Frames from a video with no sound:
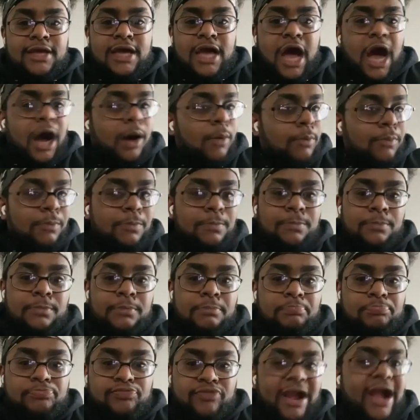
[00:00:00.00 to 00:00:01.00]
I'm
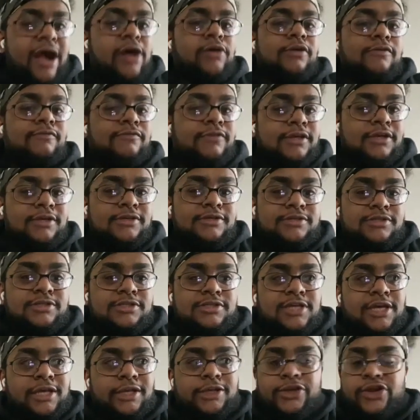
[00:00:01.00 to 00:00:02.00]
proud of this
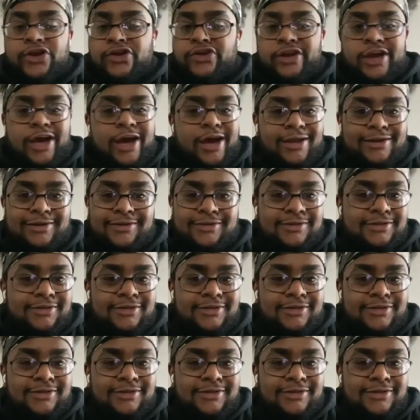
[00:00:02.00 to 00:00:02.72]
and you're not.